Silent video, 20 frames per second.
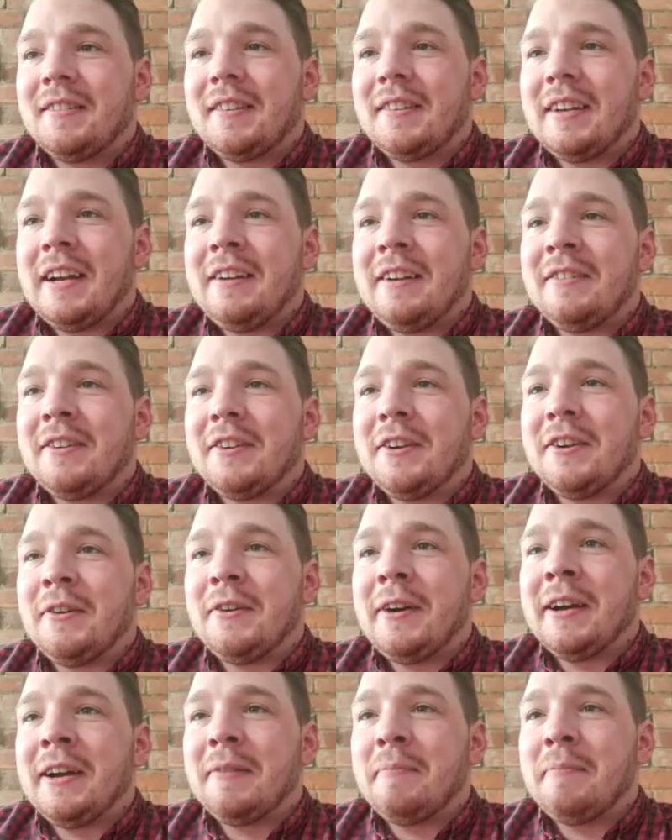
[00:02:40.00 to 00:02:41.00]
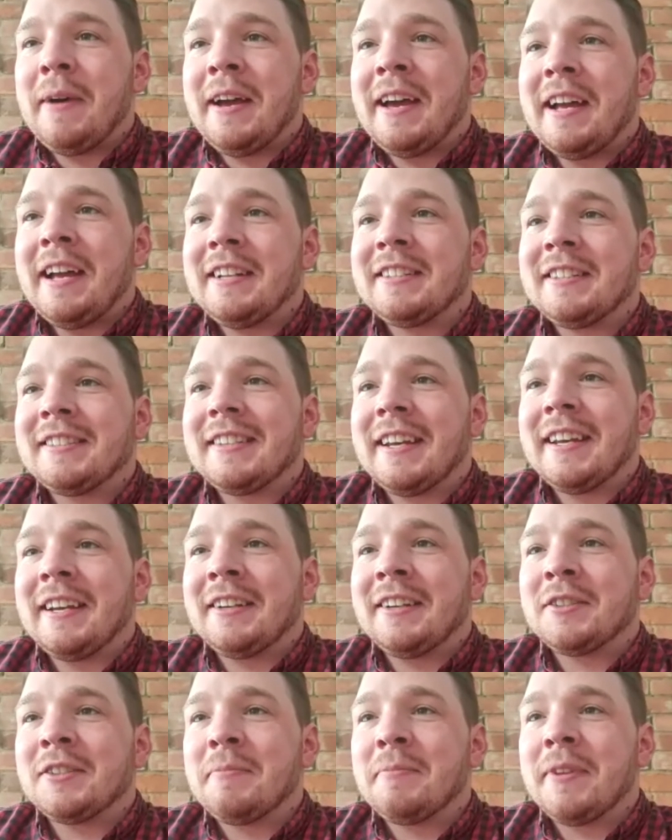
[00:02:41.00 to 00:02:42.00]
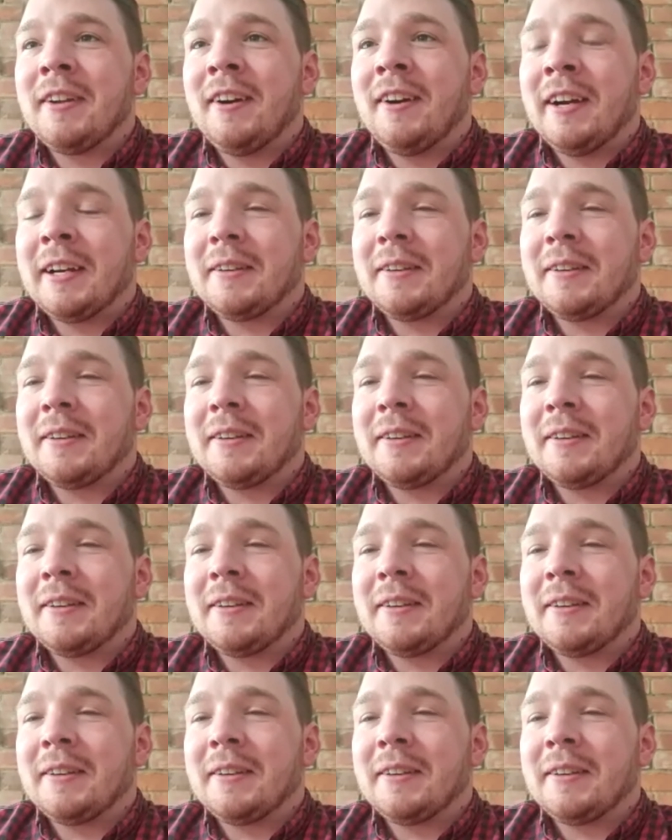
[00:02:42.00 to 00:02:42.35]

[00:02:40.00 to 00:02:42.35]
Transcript: I got no. my head's saying something like